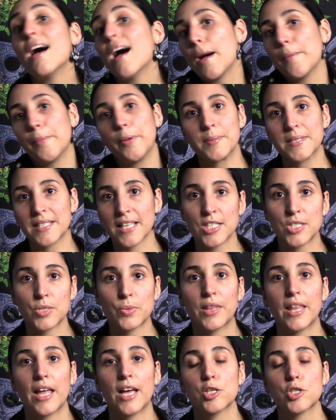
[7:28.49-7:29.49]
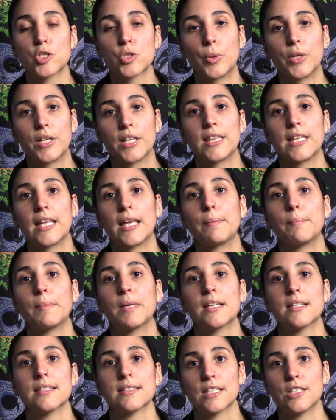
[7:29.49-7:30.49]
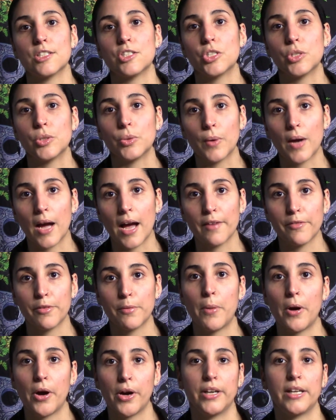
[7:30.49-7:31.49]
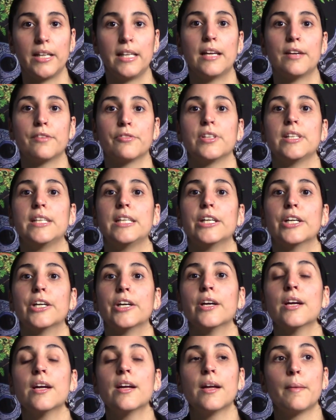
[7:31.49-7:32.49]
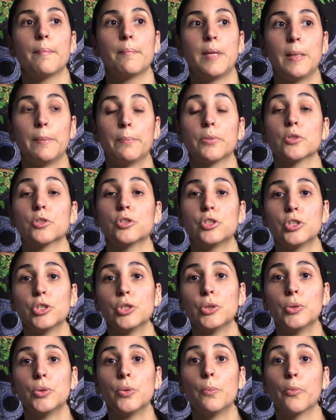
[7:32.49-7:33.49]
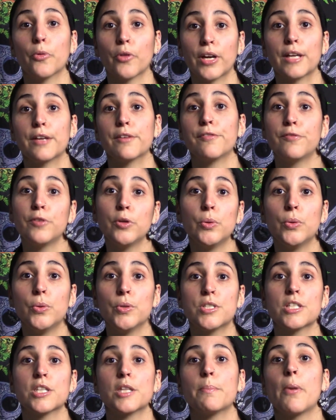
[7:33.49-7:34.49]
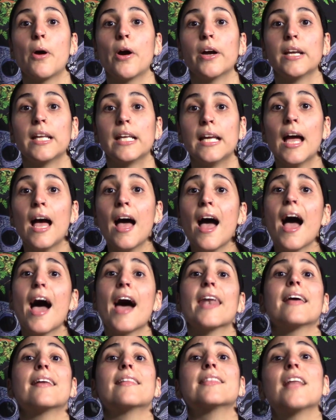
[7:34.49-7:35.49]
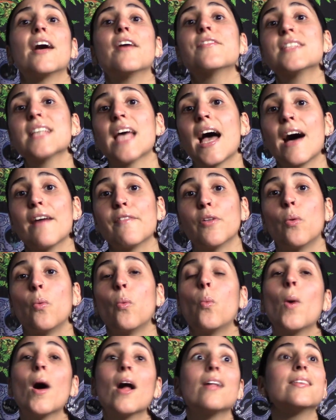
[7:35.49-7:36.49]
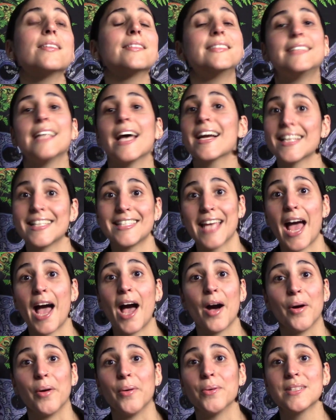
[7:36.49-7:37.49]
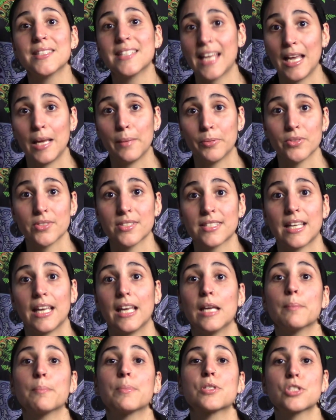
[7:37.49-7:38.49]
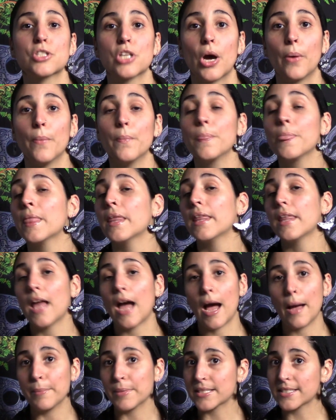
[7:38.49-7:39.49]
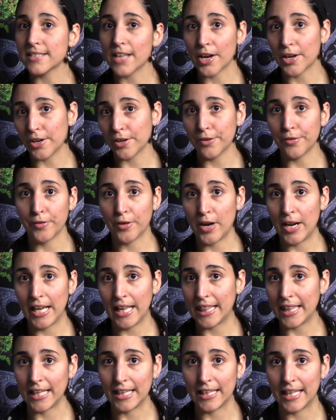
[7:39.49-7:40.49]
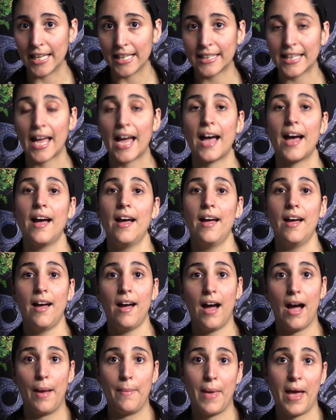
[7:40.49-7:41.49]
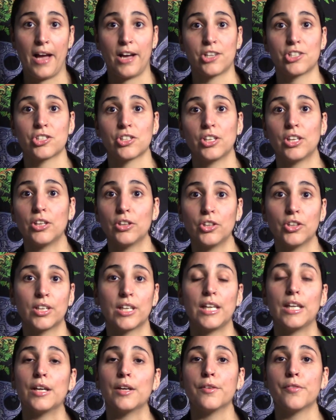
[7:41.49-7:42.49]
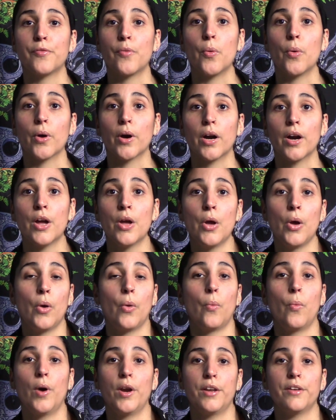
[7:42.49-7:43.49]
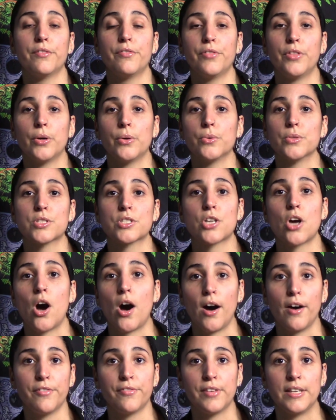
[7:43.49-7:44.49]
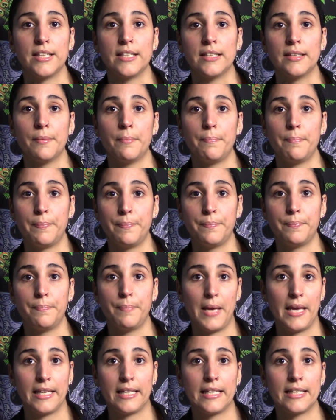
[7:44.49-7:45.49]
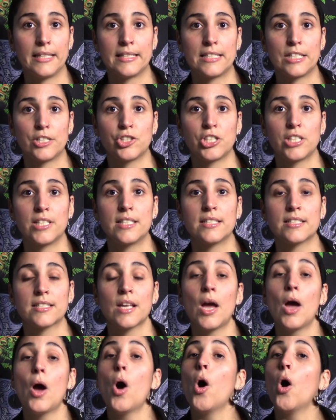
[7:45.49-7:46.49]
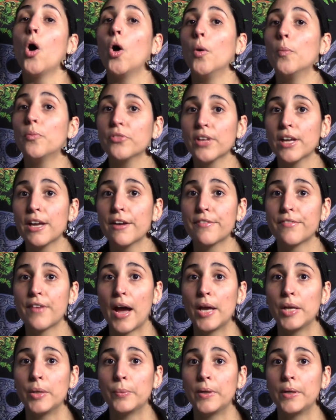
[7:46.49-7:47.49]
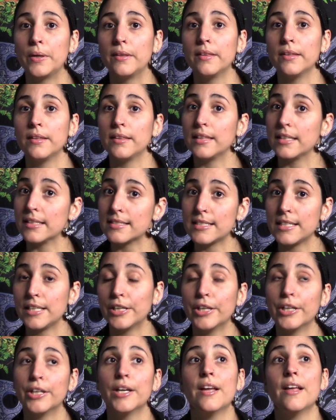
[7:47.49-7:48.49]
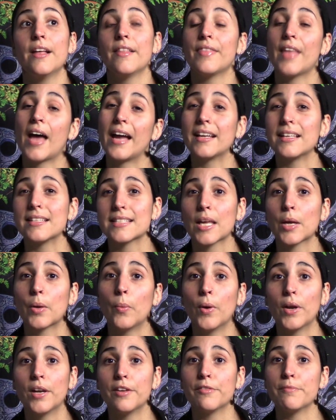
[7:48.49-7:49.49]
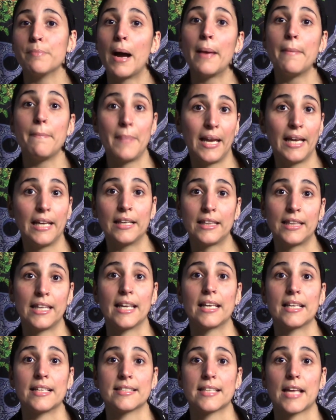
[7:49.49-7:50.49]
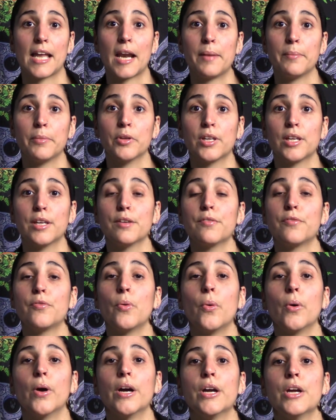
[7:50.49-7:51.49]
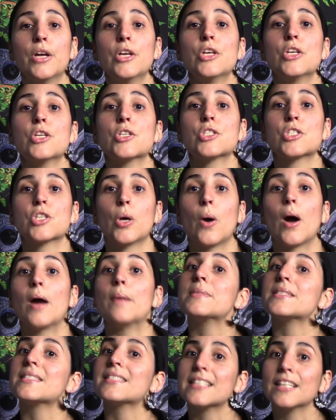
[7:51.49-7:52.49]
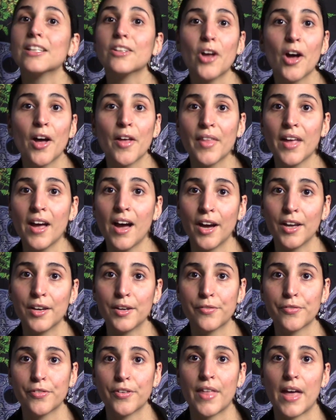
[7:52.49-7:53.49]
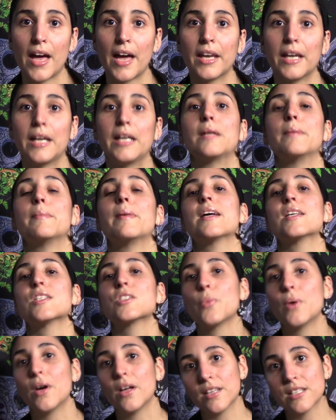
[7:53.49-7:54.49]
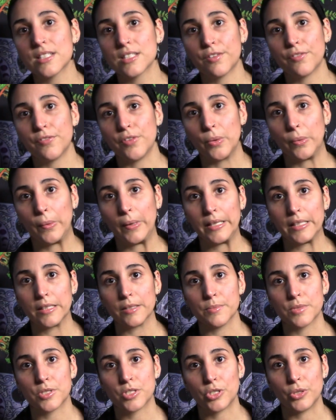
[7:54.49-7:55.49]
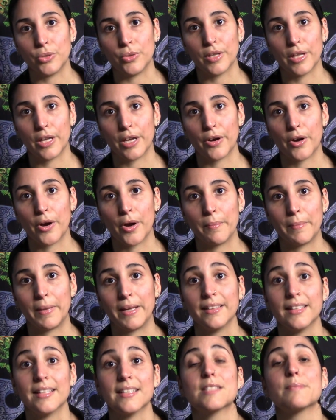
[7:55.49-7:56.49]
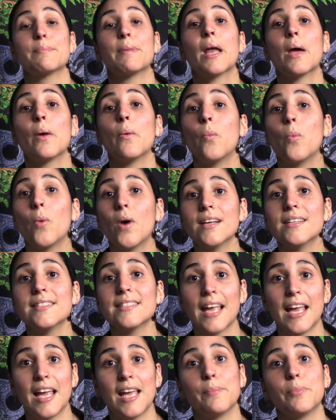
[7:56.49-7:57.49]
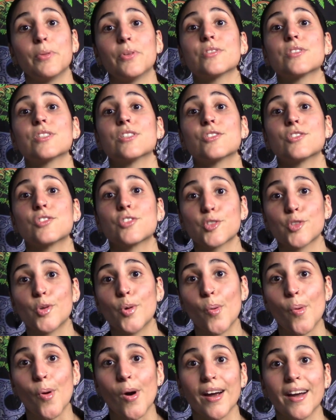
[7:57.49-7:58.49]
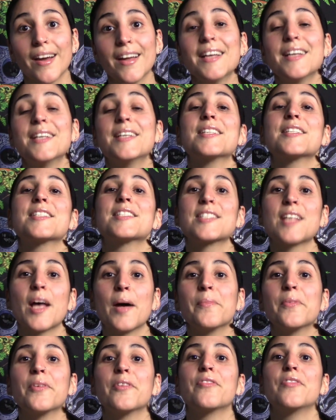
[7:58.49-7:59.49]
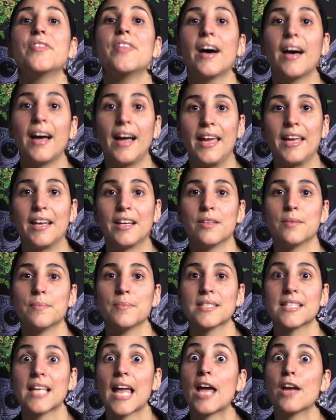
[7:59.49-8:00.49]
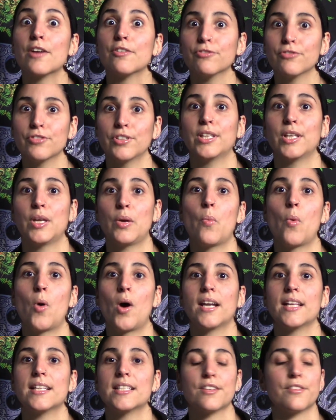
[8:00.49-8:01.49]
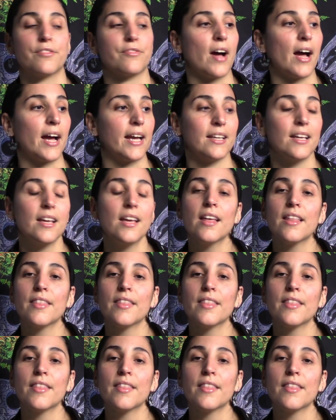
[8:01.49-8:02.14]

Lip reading: I'm obsessed with that sort of thing because I do have a party every year. People do bring food to the party, and I love to have a well decked out tablescape. So I'm a sucker for anything like that. I'm actually looking for one of those coffin baking dishes. Hopefully I find one this year. That is like one of my main things that I'm looking for. So I'm still on the hunt for that item, as well as a few items too that are on my list, but I was able to score some of the items that I really wanted to find.